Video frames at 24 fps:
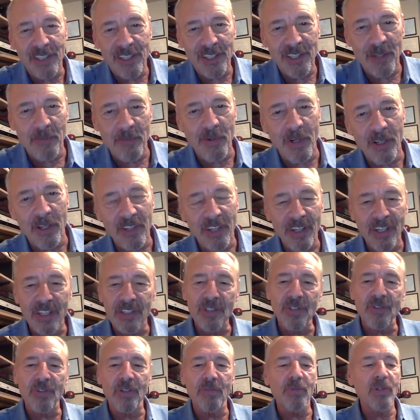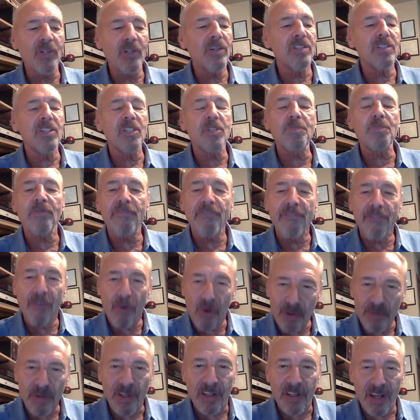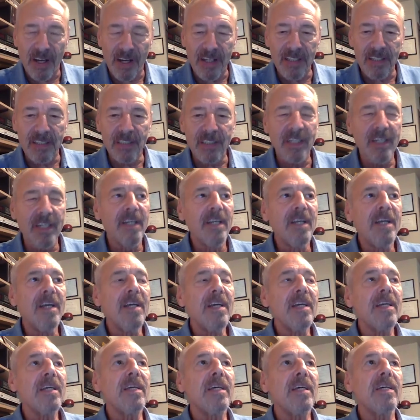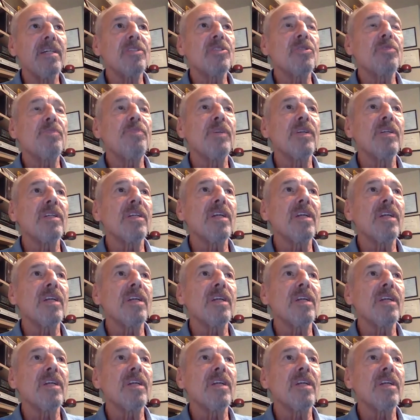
about the history because it's been formalized. It's been